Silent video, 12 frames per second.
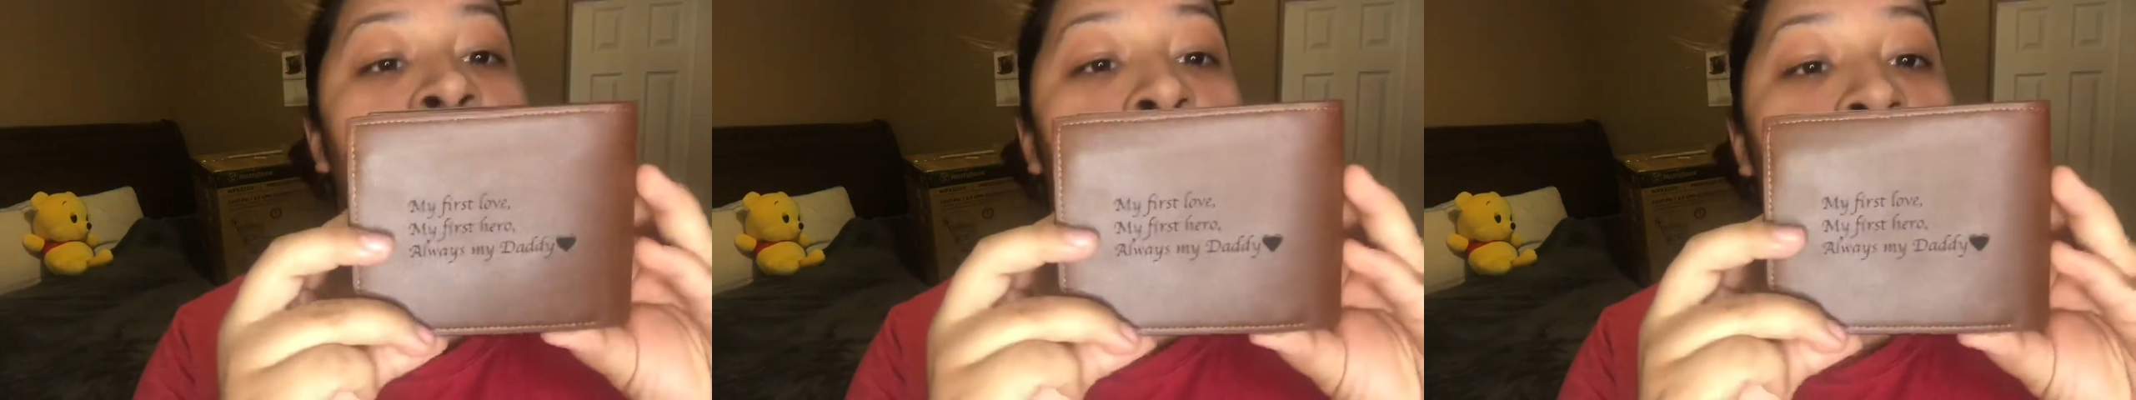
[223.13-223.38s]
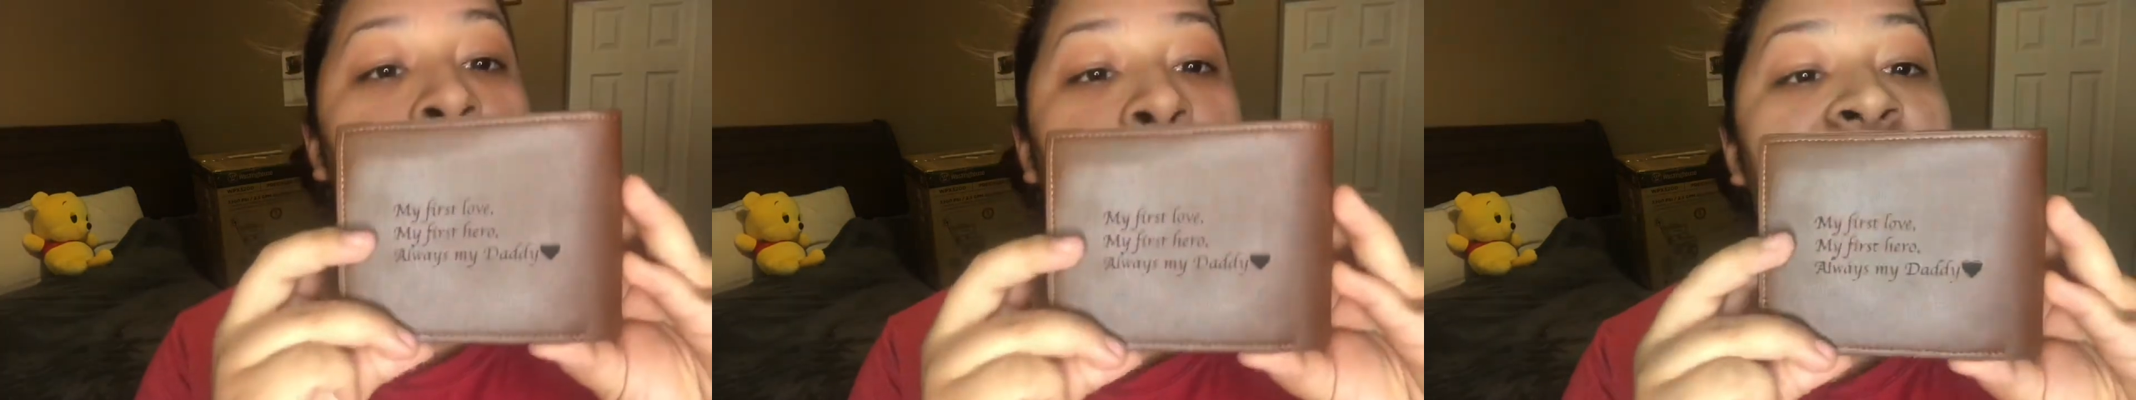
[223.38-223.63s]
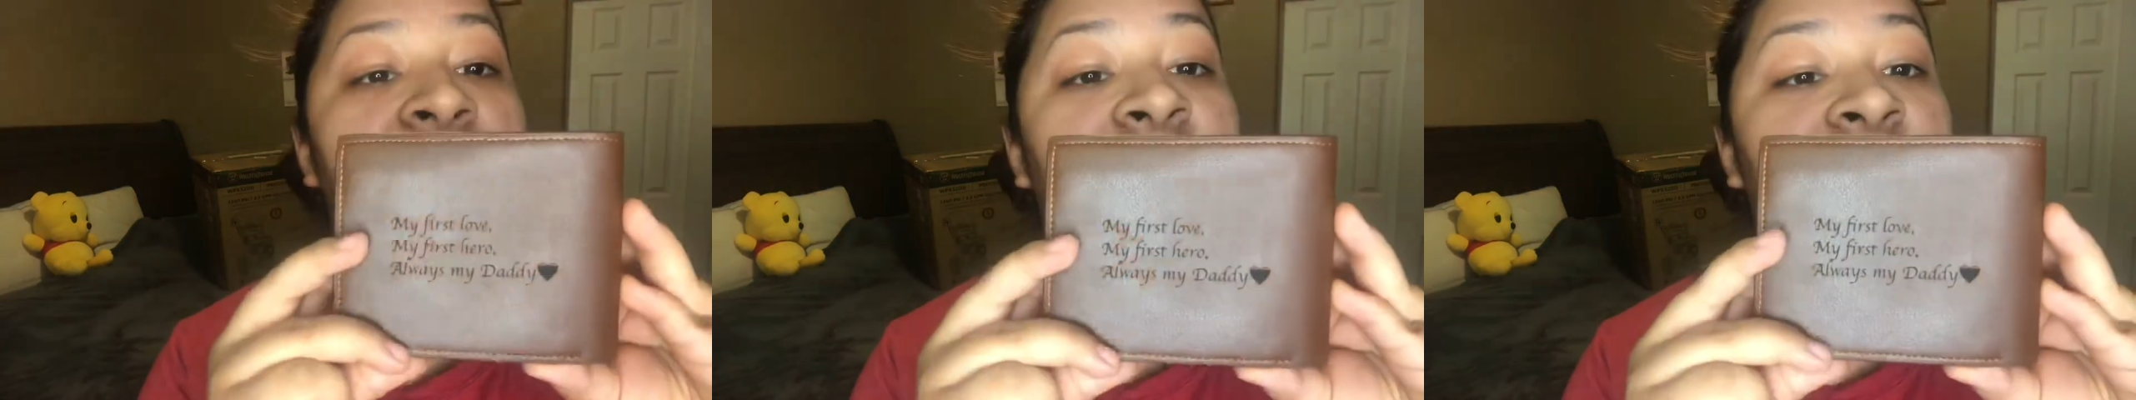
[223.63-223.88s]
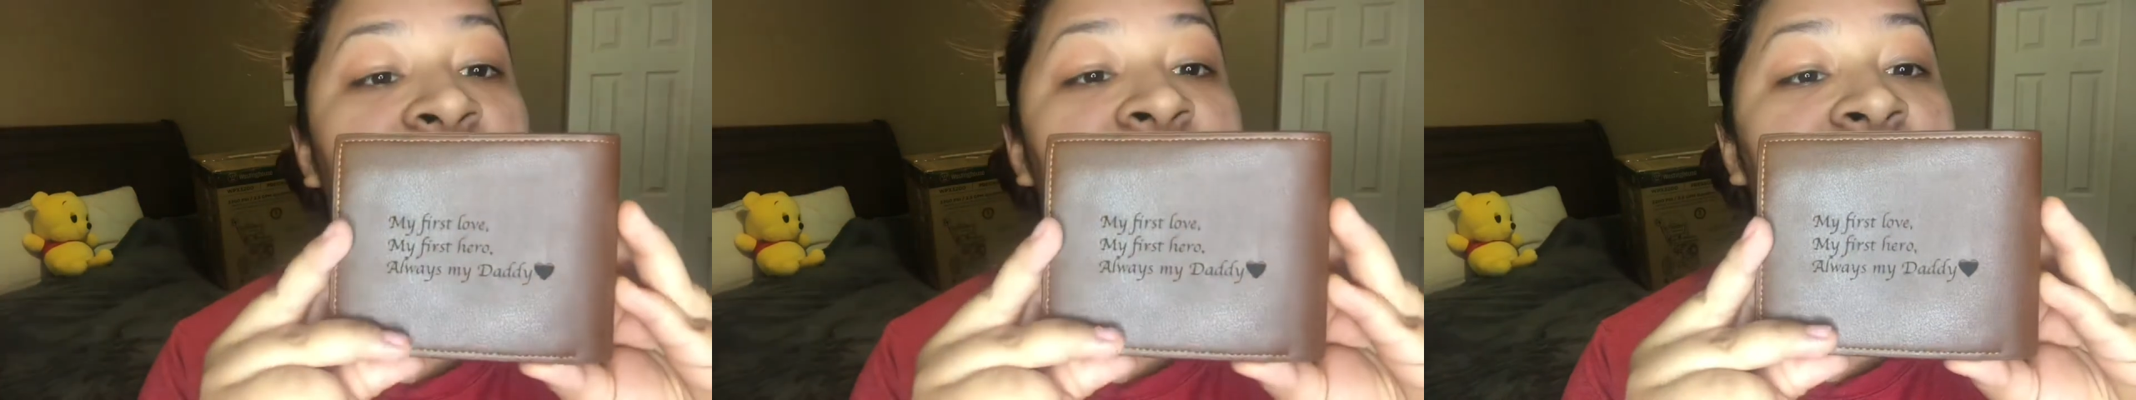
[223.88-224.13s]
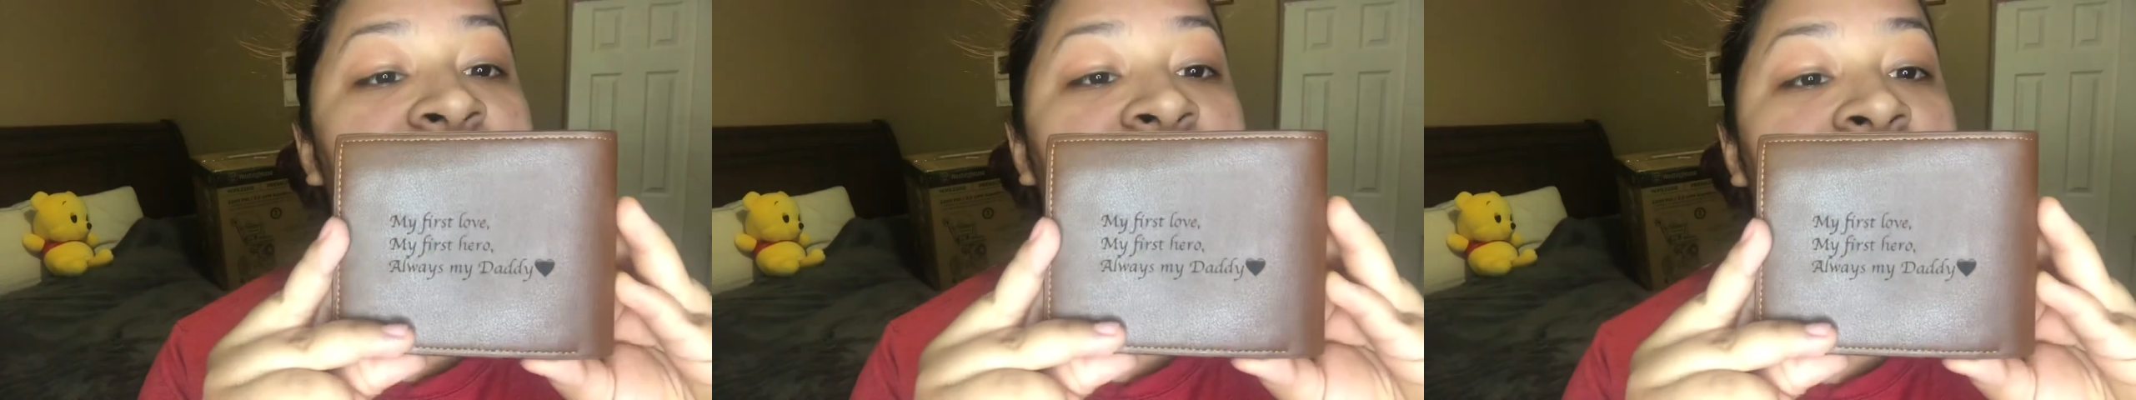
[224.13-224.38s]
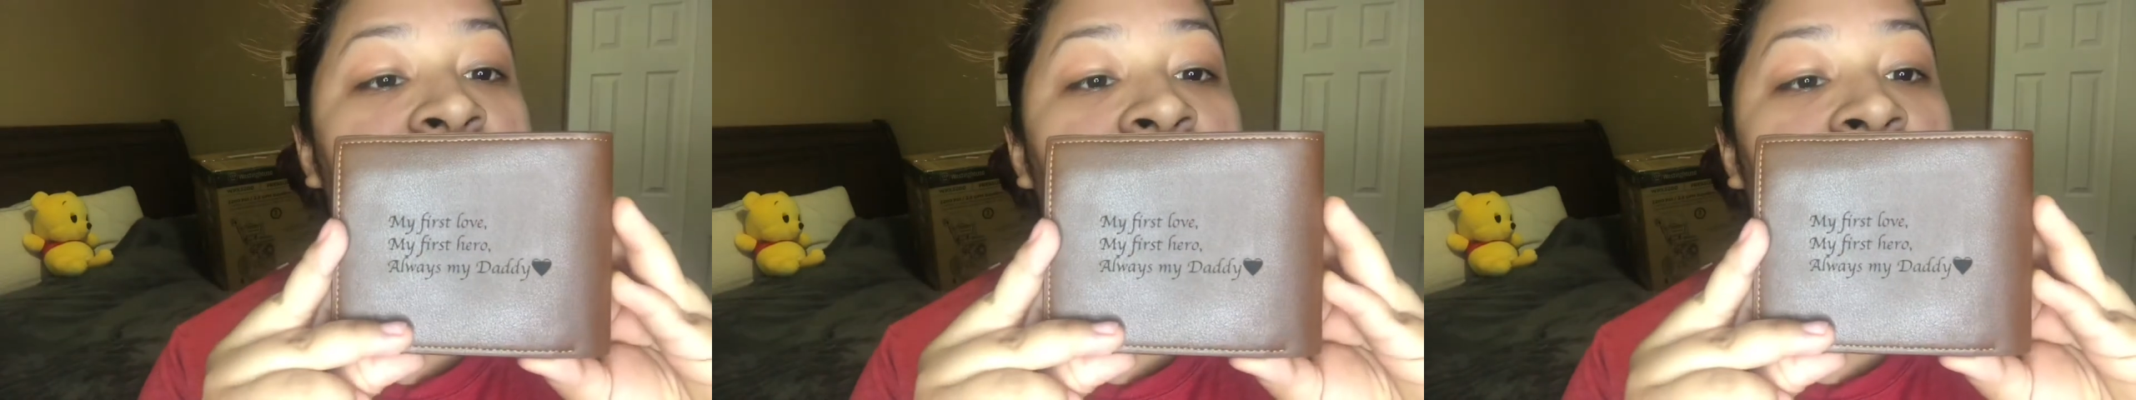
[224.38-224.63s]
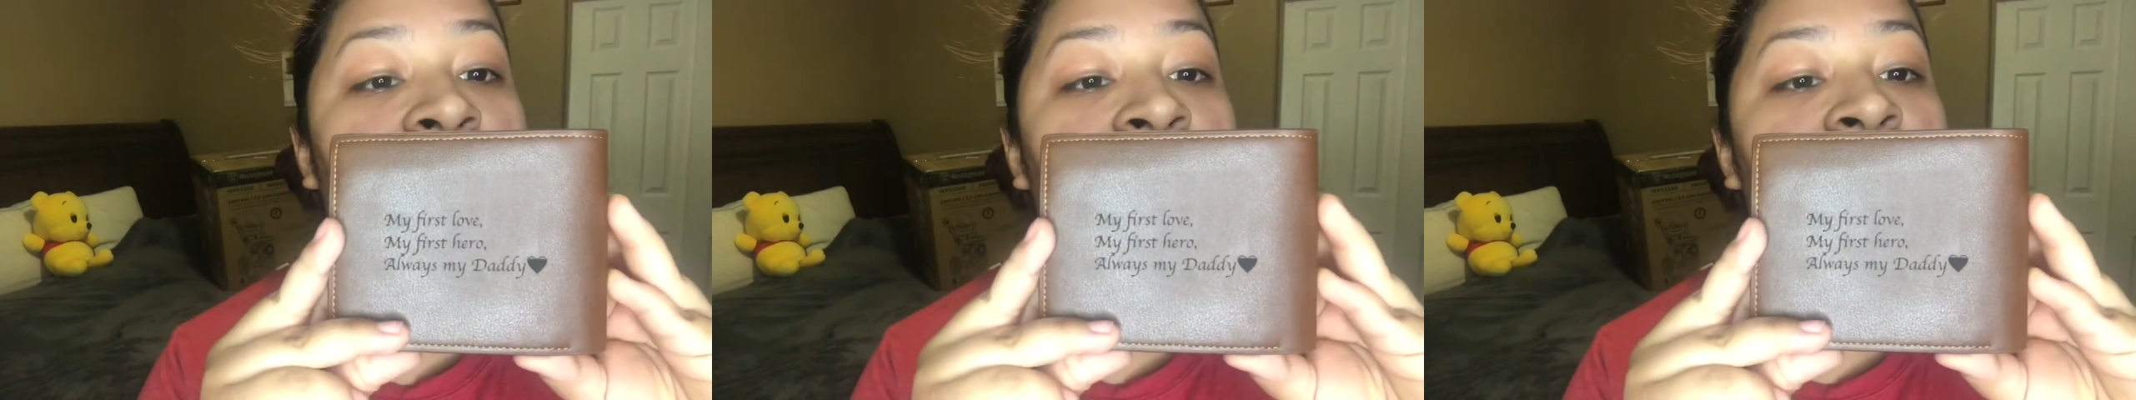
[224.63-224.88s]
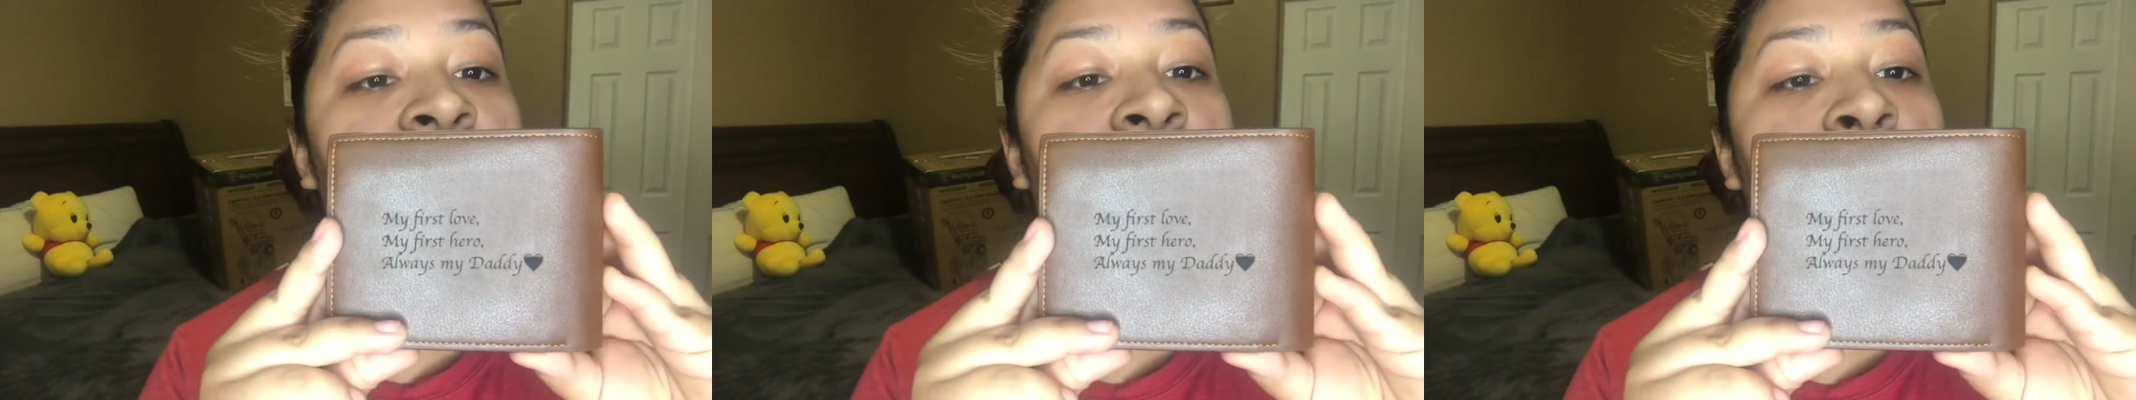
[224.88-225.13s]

"My first love,